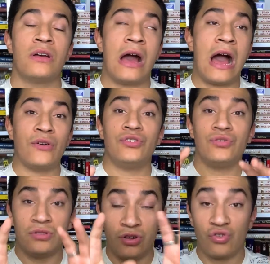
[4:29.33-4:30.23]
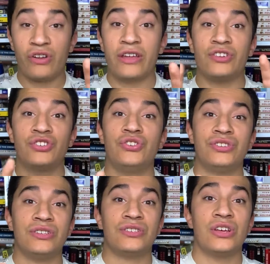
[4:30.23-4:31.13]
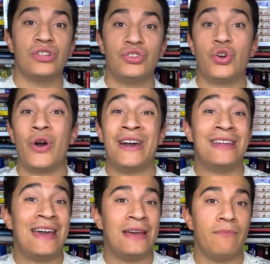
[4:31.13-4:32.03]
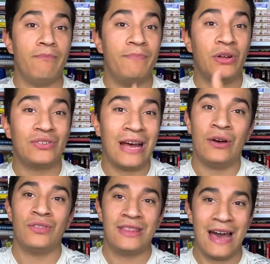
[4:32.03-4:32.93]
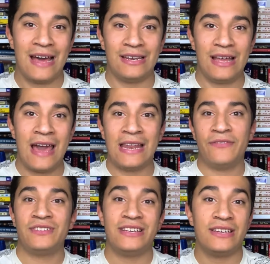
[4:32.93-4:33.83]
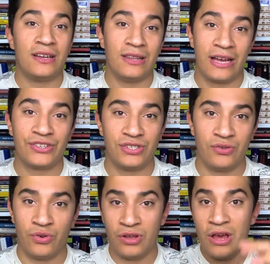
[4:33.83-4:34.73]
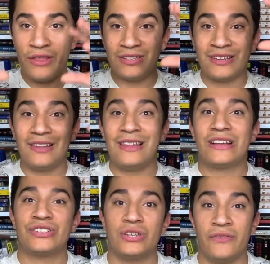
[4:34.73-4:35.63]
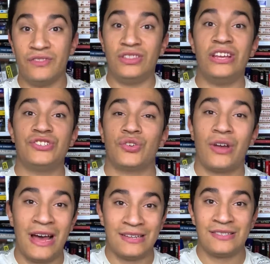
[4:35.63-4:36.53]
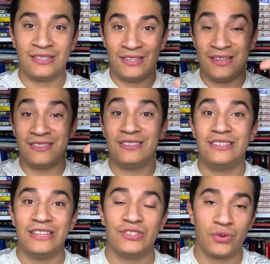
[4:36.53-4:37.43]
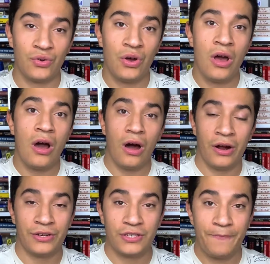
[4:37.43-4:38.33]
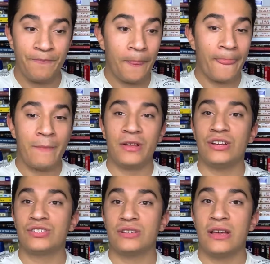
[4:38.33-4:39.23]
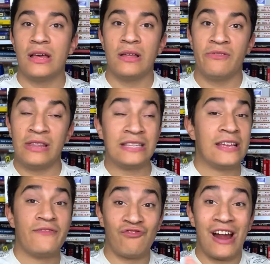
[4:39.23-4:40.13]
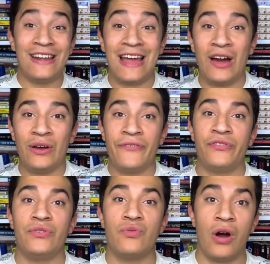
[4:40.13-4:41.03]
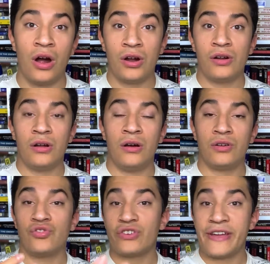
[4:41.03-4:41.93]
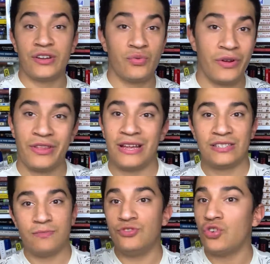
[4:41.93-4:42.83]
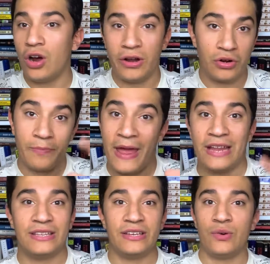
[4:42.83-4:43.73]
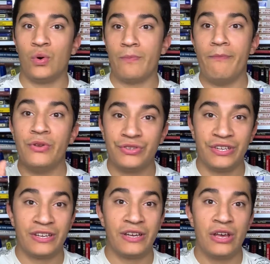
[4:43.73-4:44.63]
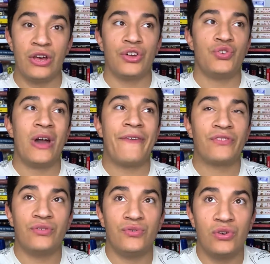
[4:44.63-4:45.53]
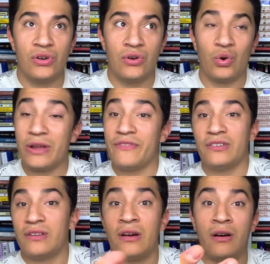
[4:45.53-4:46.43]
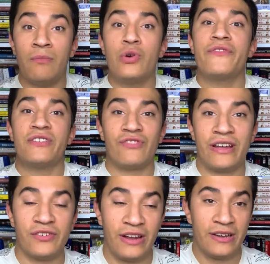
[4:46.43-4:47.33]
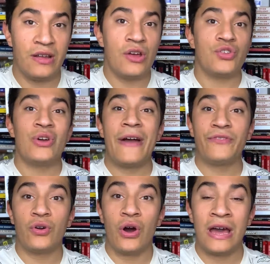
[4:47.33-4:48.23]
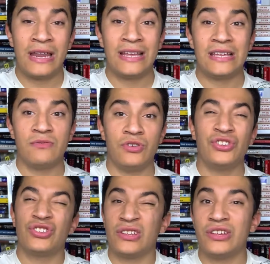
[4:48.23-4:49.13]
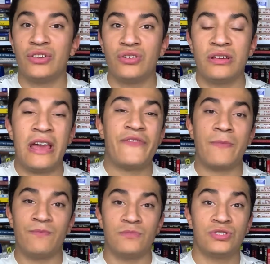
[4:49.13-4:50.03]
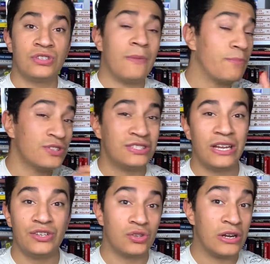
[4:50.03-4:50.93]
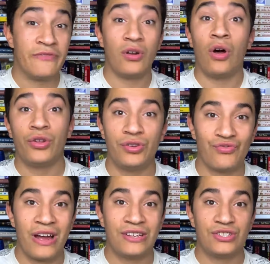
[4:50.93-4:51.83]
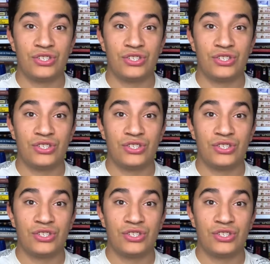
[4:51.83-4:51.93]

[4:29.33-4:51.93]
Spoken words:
the creator chooses to go ahead and build out that NFT collection, or this collection of digital assets, this digital art. Because let's say right now, if you are a creator, whether that's drawing or painting or music, you have to, or even a movie writer, right? You have to go ahead and usually give up some percentage or even all your rights